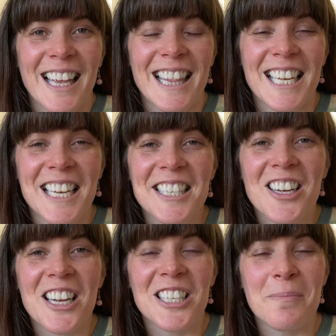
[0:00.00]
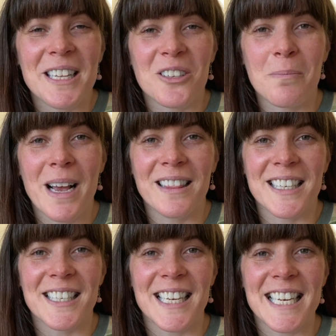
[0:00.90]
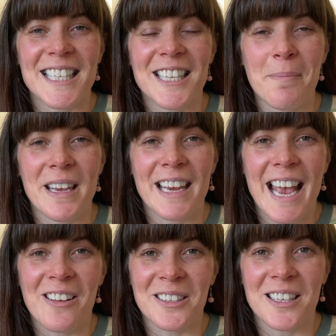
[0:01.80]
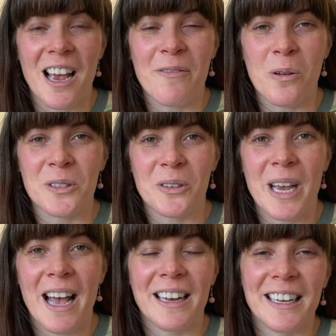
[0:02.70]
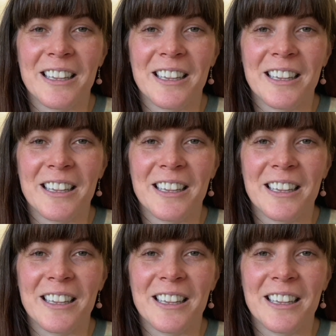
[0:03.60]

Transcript: The next item that's on my list is something else I've also had